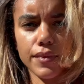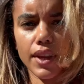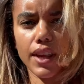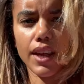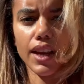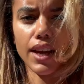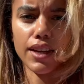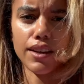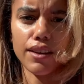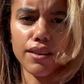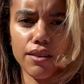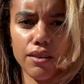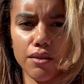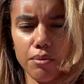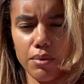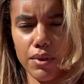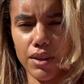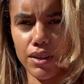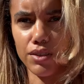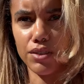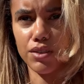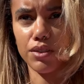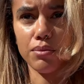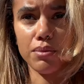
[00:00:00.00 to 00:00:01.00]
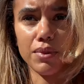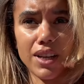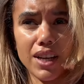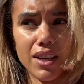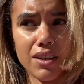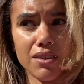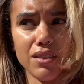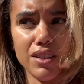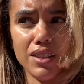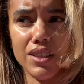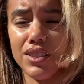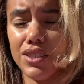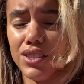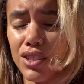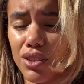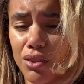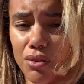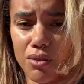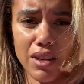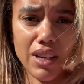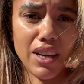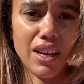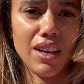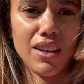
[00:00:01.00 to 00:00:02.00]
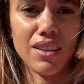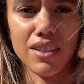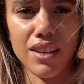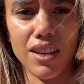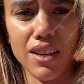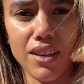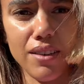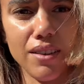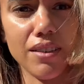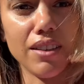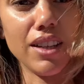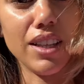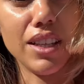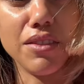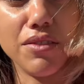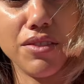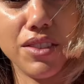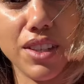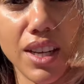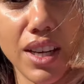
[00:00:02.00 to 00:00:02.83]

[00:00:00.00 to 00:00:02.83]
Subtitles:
I don't know about you, but I really don't care how I leave the